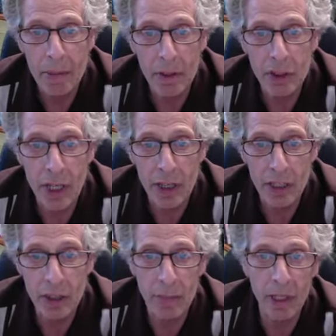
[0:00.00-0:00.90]
they'll say
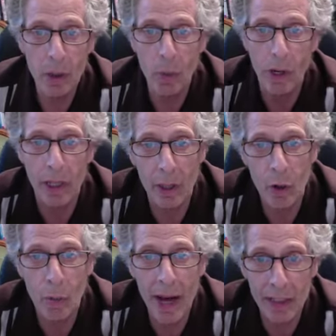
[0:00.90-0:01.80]
things that make you want to like
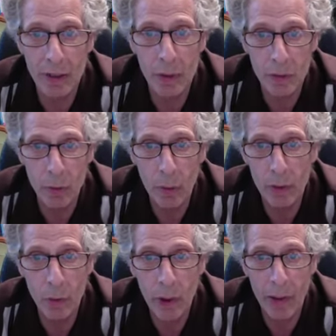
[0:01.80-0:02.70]
go back to the
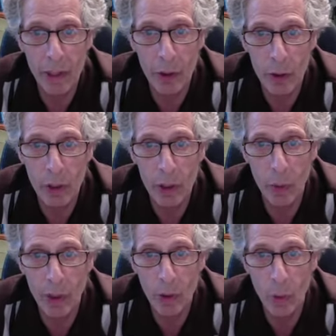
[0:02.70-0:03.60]
wearing and looking the
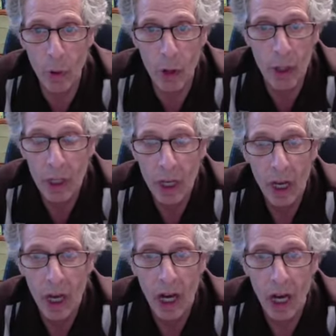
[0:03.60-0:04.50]
way you were.
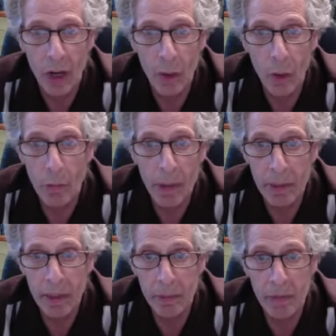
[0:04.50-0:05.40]
Uh, or
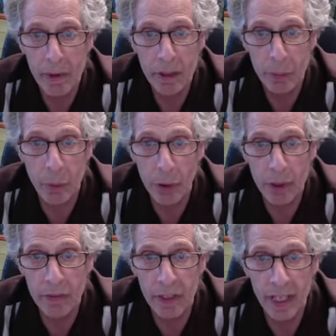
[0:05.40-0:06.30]
maybe they'll be very
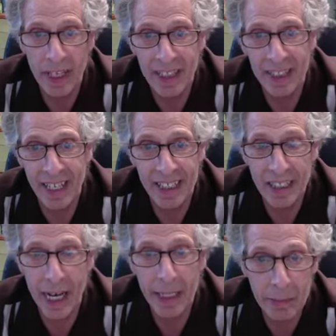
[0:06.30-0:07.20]
supportive and, and, and,
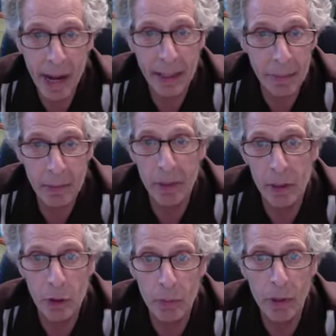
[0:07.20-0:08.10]
excited about it. Maybe
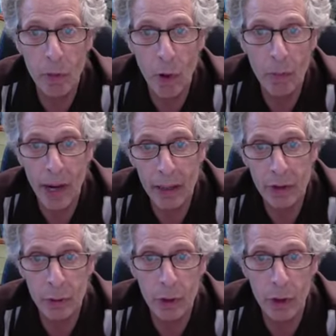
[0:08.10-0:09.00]
you'll be a role model
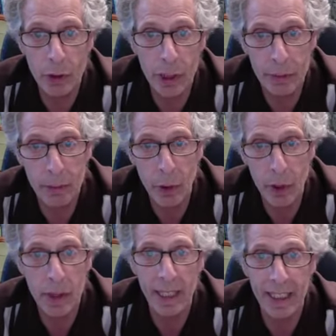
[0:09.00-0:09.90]
to encourage them to be
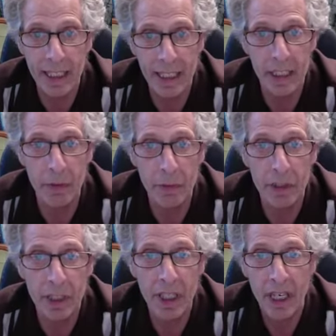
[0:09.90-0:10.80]
authentic and
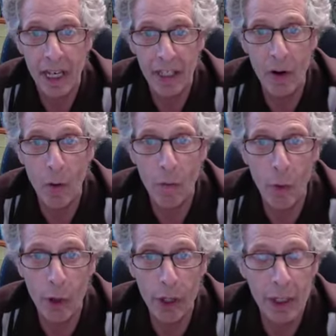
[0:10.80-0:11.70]
different and go
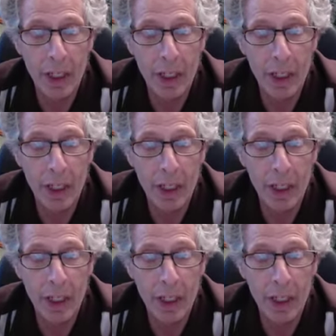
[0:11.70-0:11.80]
for it.